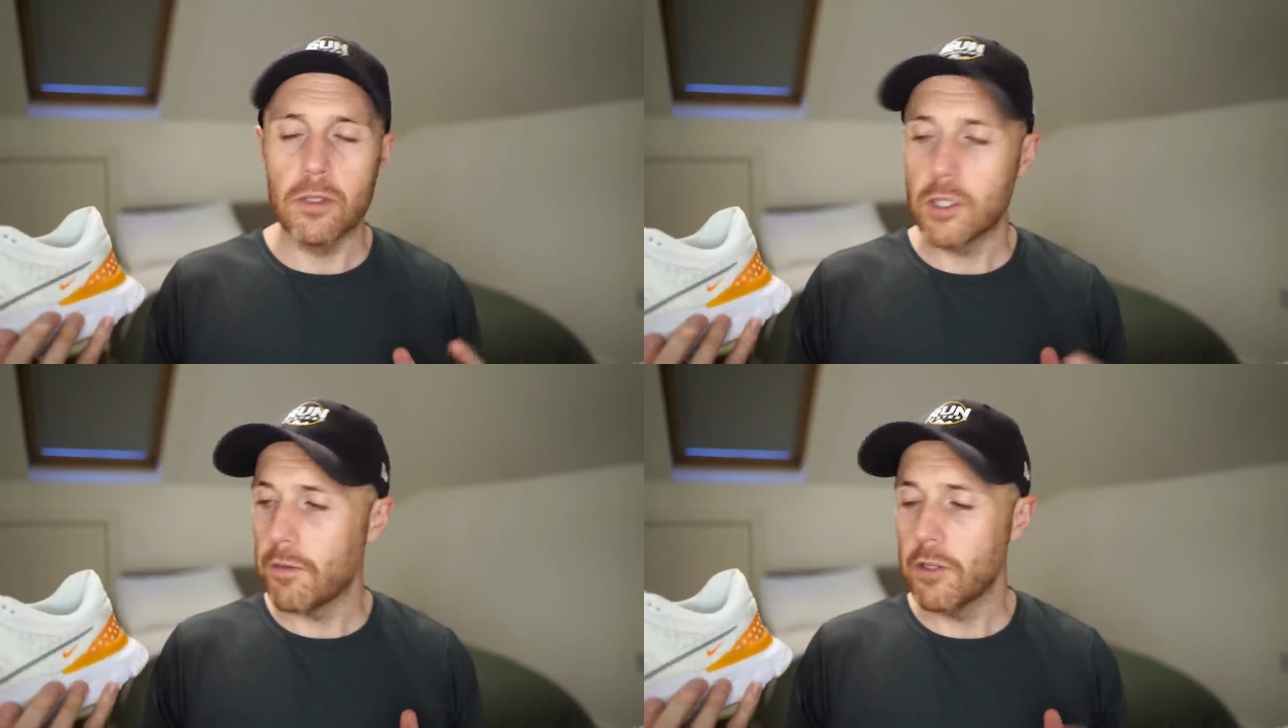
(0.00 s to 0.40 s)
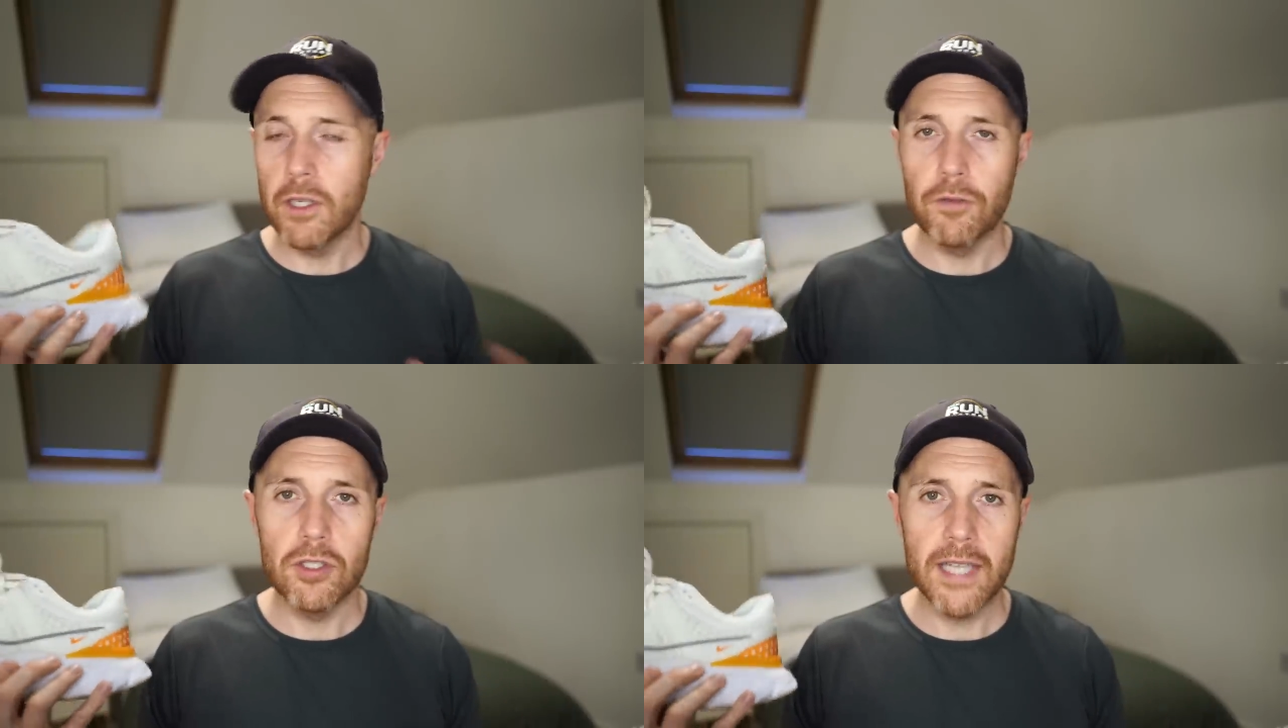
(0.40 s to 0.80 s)
So if you're
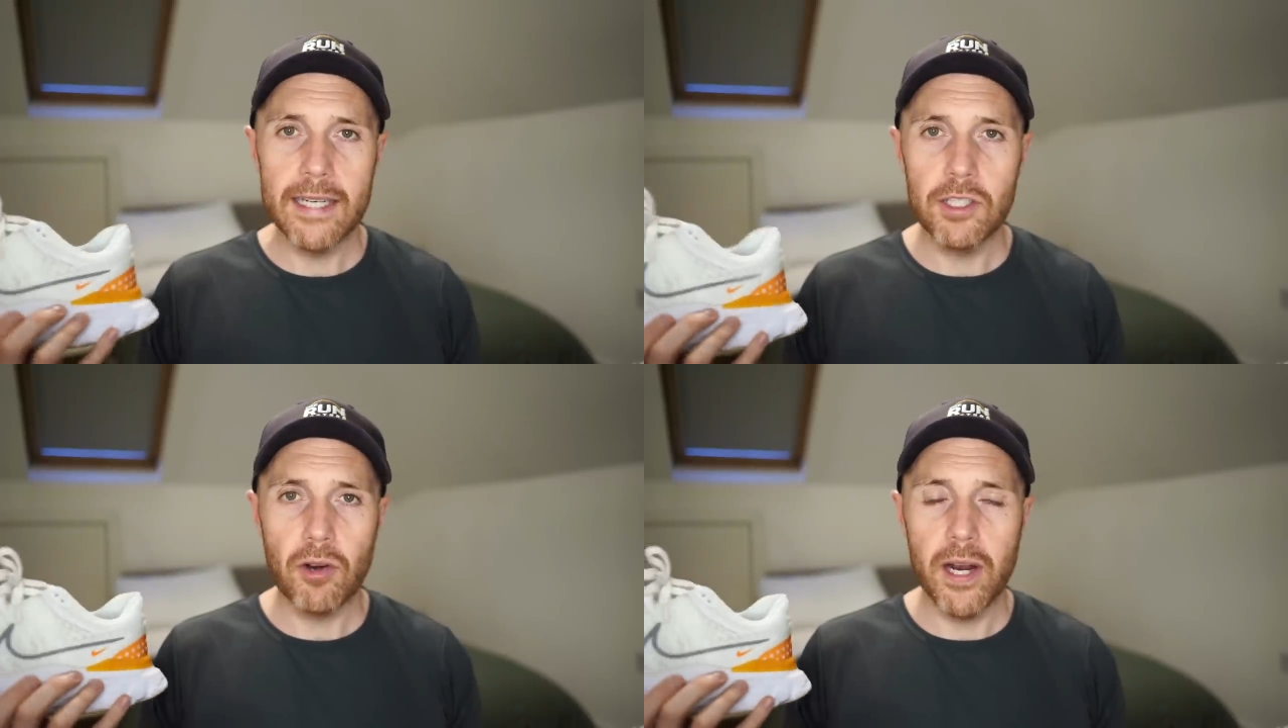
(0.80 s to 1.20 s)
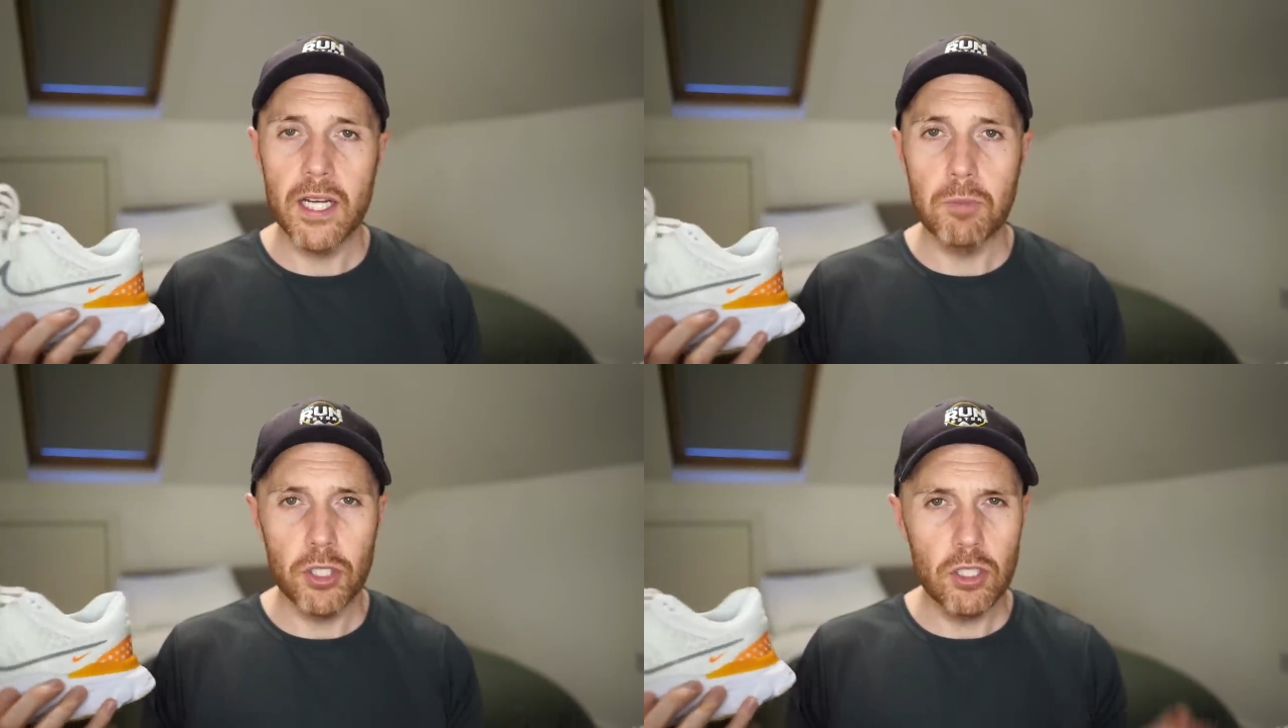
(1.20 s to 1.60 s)
looking for a daily
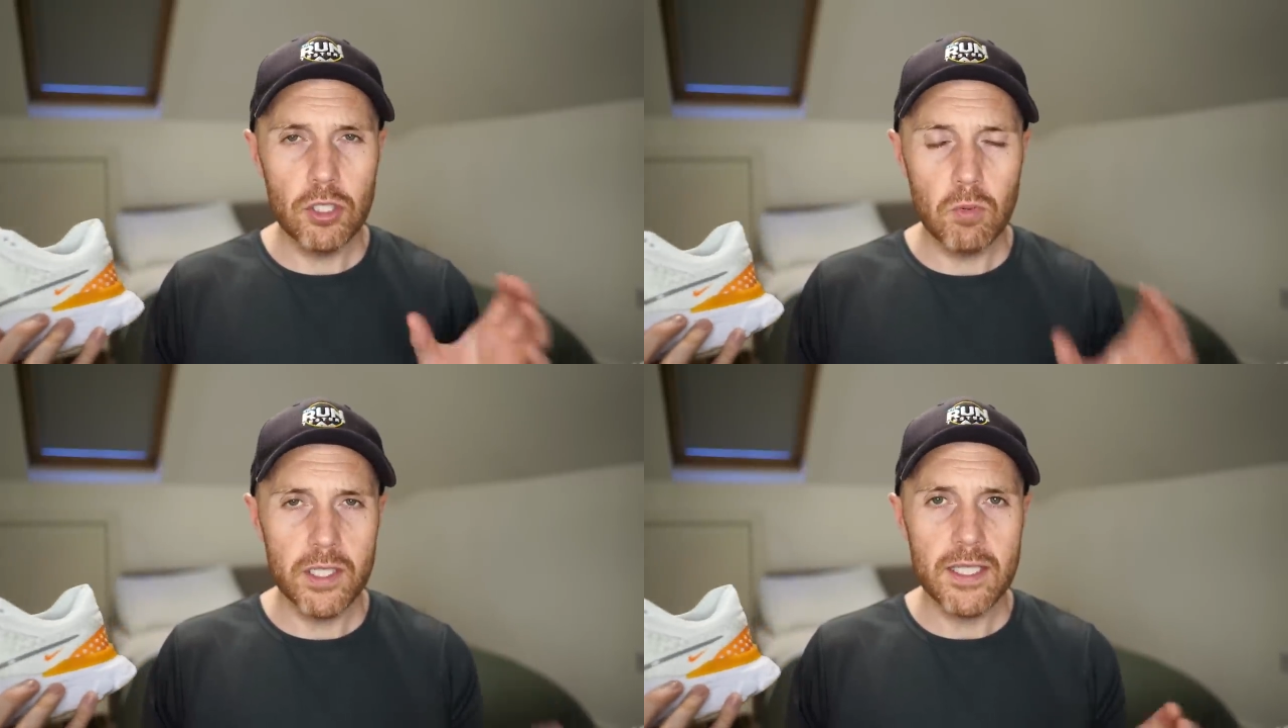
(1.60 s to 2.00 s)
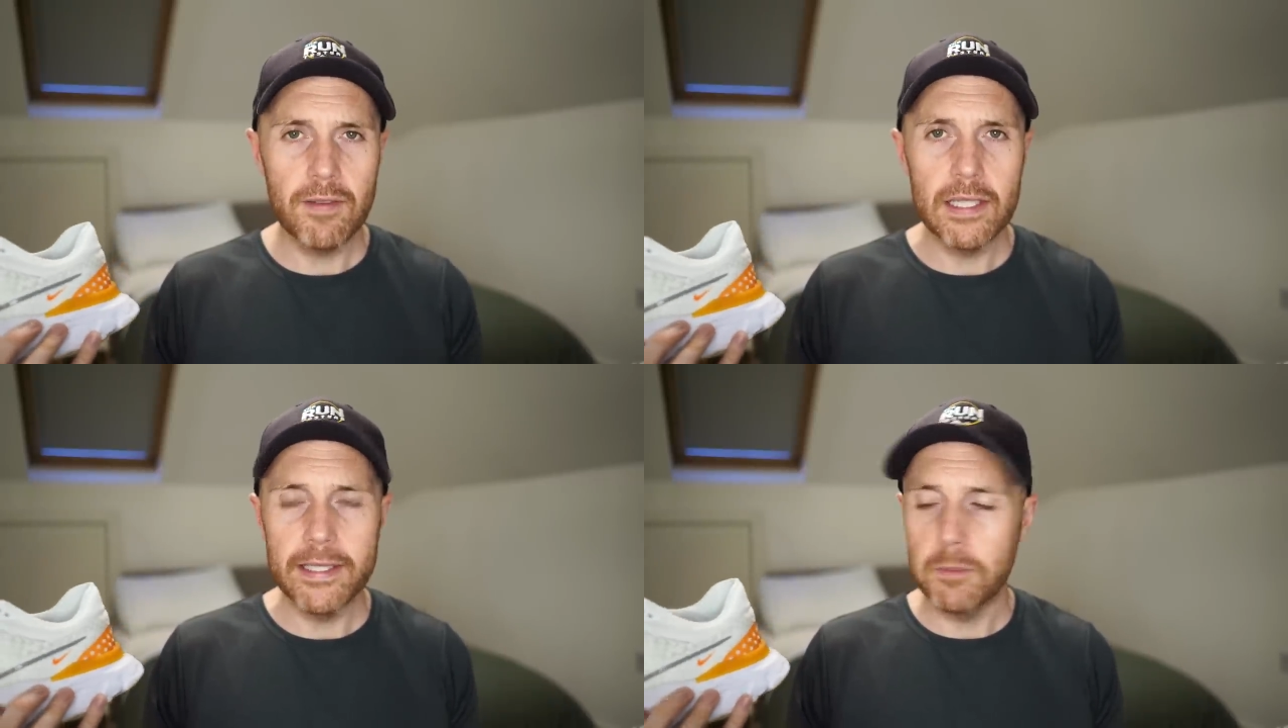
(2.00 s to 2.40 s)
trainer, but you just want it to
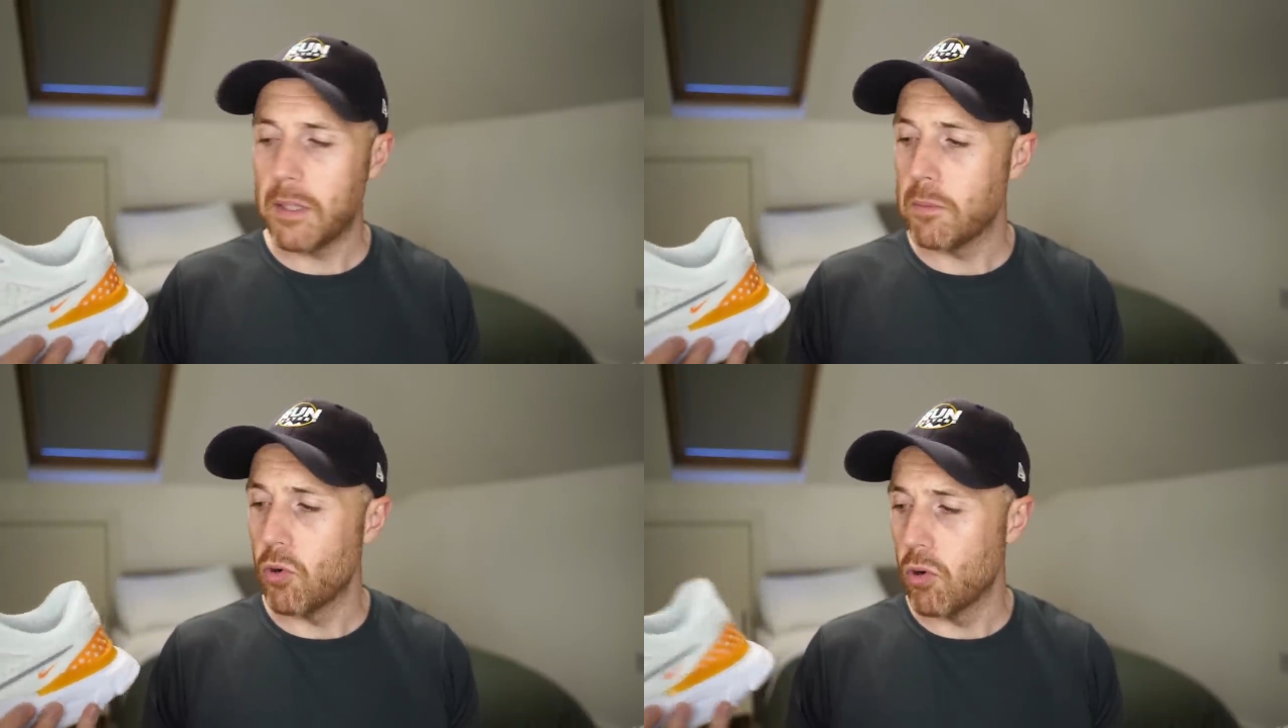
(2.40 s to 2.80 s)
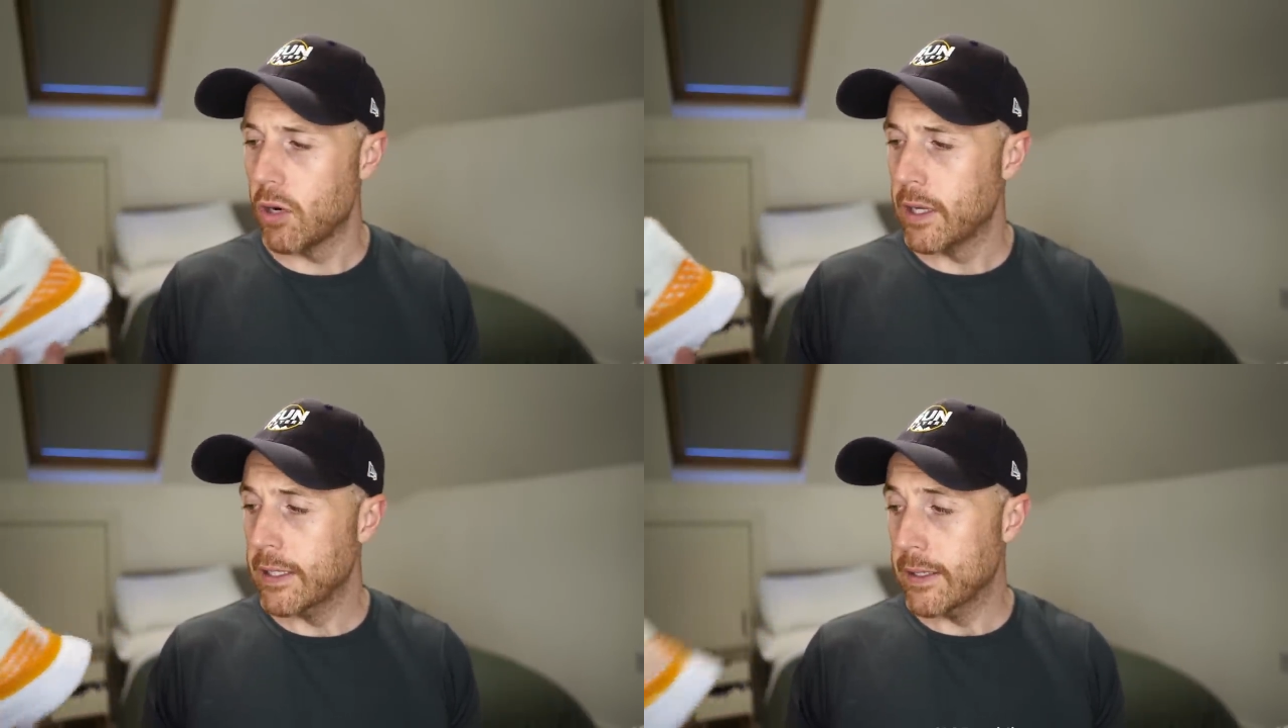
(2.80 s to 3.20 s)
have a little bit more